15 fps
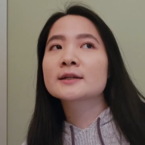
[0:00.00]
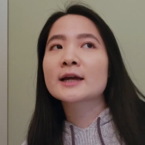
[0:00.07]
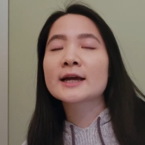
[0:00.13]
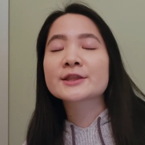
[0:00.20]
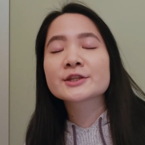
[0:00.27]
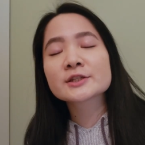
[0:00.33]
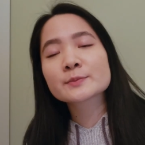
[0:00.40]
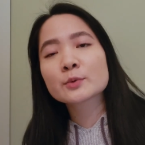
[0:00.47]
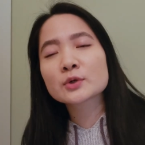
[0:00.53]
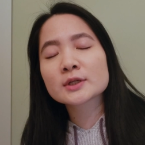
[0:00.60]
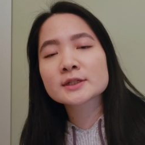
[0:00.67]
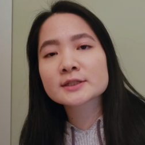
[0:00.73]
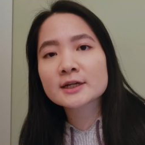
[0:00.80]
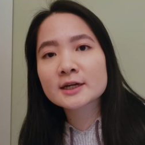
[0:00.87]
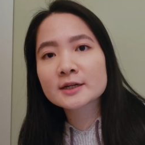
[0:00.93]
At this point
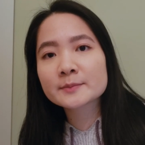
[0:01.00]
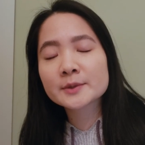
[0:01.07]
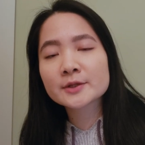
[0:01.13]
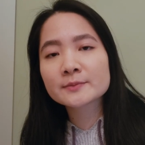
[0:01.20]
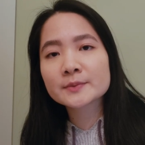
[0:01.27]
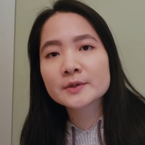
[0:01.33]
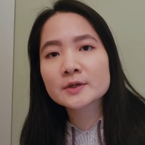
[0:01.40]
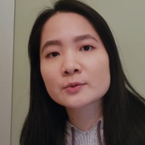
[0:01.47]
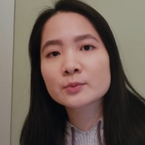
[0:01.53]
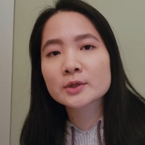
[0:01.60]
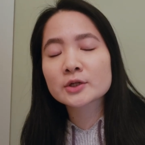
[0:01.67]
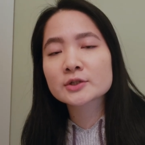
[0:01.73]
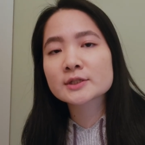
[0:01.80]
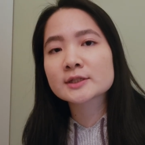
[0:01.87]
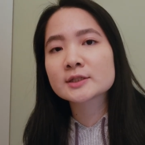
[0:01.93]
in time in the book,
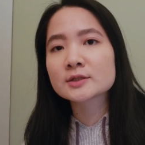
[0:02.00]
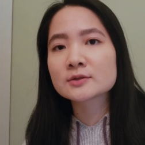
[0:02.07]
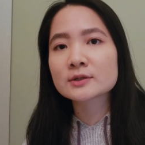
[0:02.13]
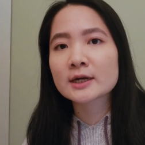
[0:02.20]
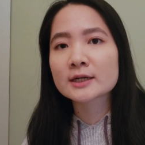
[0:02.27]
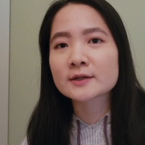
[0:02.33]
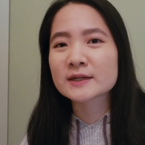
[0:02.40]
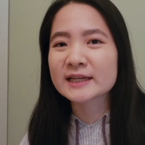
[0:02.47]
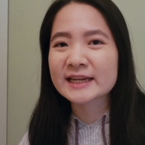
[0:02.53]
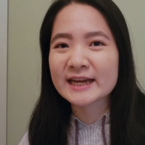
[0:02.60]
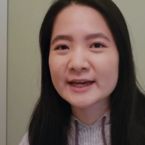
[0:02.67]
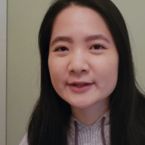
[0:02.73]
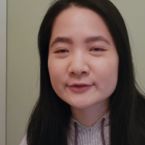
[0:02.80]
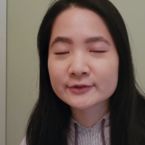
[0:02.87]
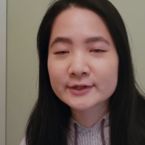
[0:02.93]
we're still kind of
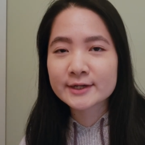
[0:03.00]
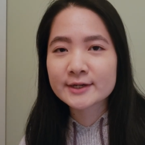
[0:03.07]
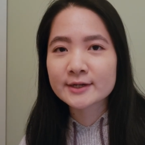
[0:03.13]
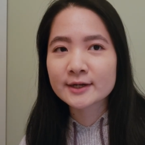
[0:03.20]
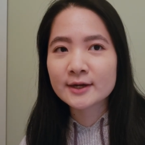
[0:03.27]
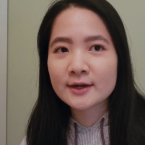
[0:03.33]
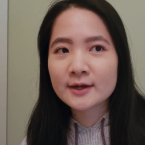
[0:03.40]
gathering